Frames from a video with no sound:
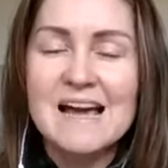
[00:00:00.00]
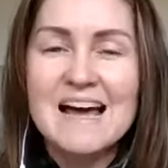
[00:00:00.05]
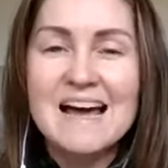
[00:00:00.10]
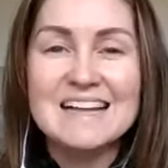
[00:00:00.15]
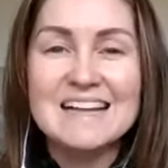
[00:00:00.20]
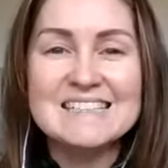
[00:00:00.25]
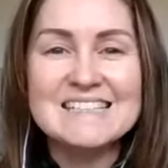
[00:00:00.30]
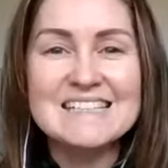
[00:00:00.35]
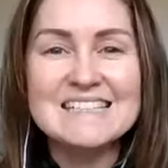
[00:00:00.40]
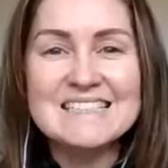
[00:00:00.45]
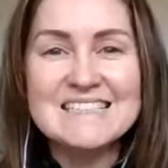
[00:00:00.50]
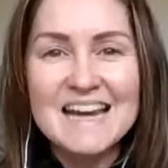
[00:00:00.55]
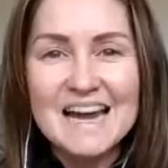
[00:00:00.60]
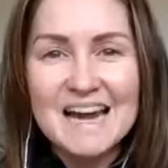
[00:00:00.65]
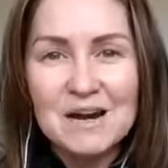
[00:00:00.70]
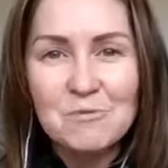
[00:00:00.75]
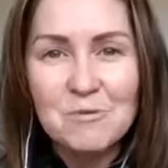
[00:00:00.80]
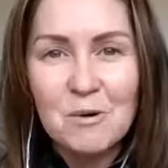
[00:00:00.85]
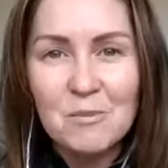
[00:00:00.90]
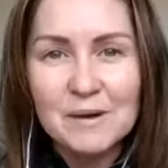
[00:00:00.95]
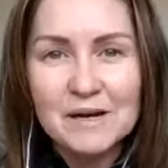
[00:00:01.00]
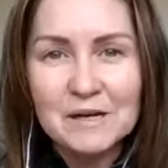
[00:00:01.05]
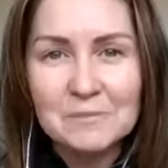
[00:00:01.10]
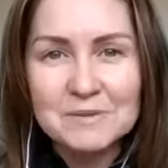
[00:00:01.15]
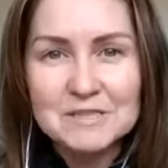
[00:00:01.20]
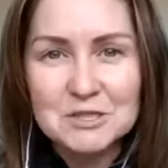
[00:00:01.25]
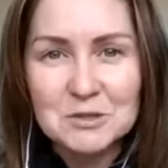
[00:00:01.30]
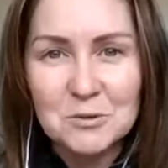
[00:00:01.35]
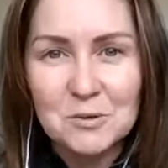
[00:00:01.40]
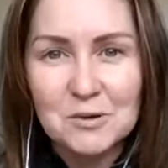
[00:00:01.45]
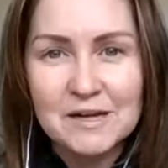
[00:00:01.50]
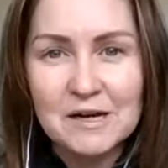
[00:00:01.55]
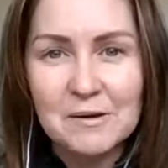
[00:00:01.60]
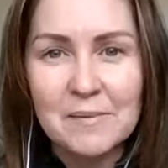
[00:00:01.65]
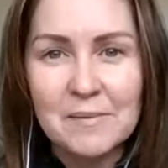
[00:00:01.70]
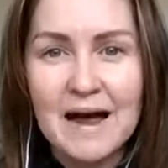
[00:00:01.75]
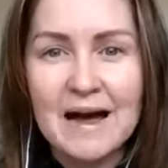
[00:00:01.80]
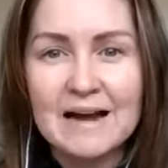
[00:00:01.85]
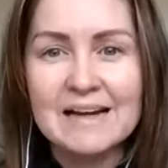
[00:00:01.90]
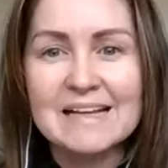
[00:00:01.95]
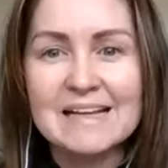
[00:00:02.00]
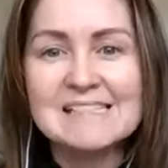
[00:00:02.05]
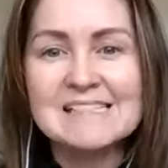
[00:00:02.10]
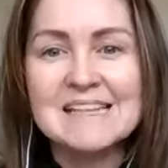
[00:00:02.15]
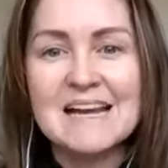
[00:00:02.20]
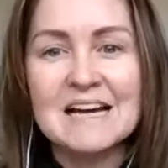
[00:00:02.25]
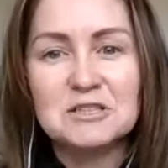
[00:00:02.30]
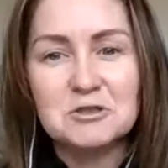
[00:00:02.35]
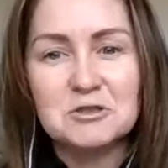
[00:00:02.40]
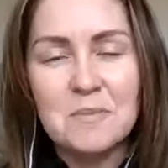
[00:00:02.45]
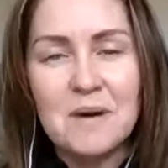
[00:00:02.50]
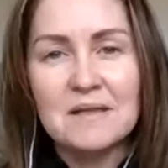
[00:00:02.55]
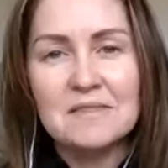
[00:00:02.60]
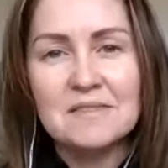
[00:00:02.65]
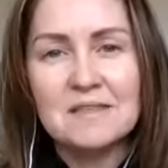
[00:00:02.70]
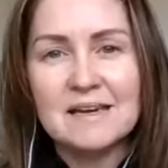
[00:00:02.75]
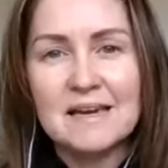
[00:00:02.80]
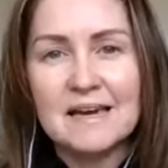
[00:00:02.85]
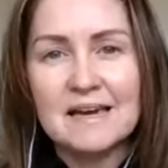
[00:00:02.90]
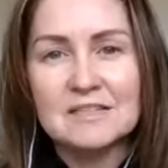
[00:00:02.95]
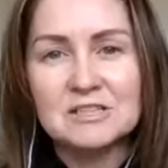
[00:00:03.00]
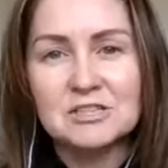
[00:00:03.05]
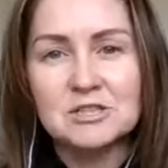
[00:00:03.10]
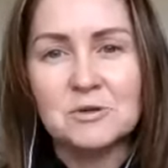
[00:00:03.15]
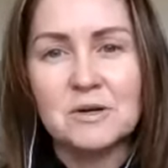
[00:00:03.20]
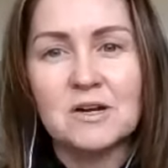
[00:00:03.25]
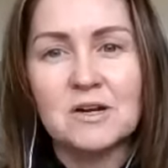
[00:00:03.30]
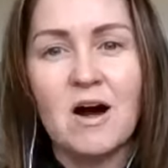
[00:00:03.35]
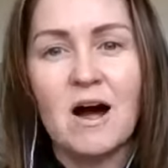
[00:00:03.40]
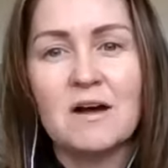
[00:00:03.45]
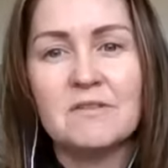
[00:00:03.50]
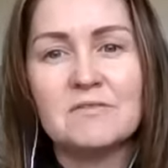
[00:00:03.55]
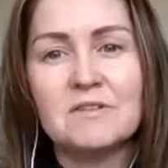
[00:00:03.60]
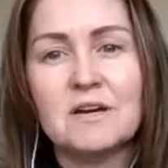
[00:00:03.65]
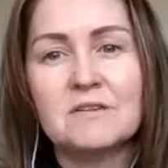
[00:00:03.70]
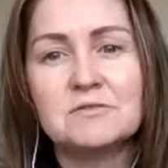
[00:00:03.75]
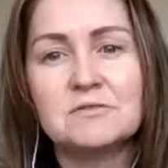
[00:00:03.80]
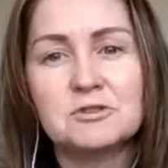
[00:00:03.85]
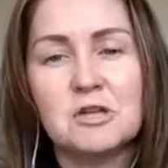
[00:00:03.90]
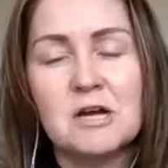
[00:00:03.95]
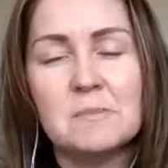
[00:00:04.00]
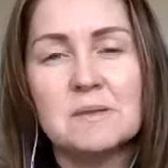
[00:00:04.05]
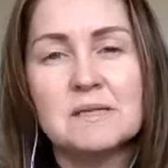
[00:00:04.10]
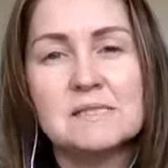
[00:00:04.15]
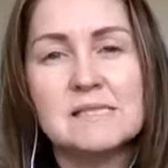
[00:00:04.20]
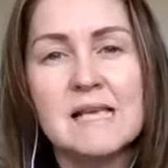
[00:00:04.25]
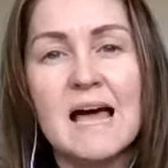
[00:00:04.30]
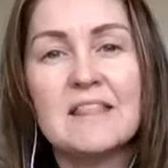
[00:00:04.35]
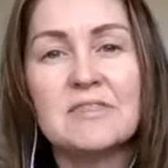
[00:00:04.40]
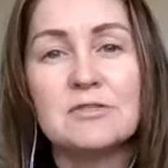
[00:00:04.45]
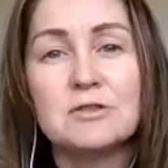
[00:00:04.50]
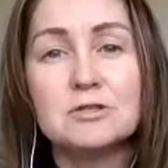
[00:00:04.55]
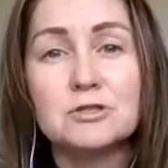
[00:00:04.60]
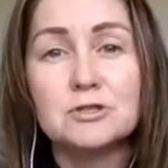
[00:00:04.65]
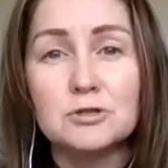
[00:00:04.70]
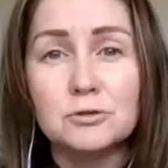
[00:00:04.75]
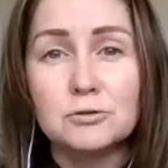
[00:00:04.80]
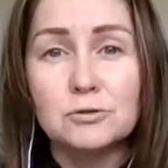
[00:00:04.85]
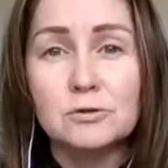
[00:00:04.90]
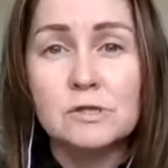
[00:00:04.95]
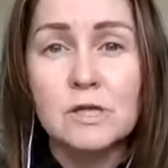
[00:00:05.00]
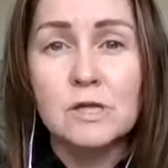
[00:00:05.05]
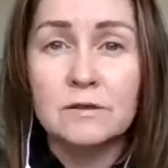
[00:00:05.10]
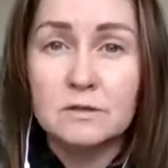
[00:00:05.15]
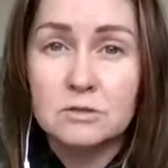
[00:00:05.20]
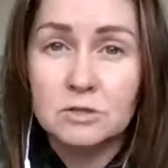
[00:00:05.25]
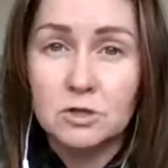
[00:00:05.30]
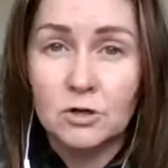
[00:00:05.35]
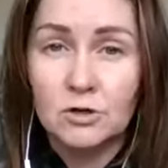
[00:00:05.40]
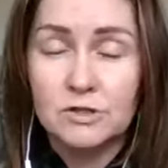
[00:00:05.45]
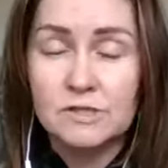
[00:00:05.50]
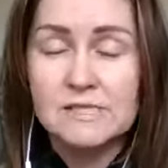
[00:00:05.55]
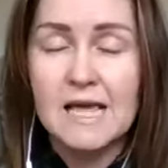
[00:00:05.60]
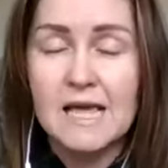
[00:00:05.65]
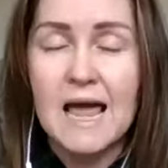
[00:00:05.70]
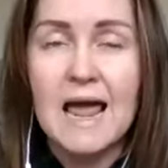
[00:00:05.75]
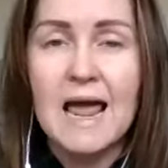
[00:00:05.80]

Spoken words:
And today what we're going to be talking about is naturopathic care during IVF treatments and the do's and the don'ts.